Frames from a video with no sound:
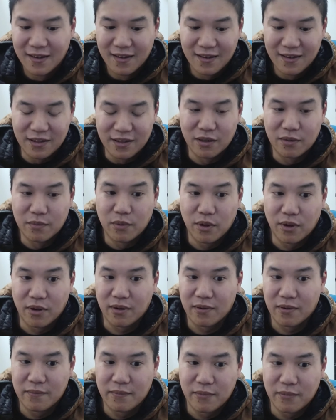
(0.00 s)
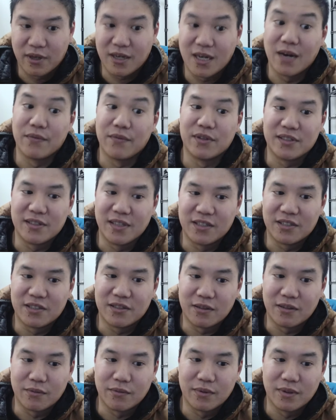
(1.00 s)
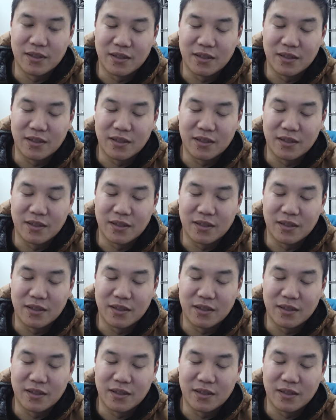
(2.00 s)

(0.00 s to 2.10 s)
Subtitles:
more conversational with,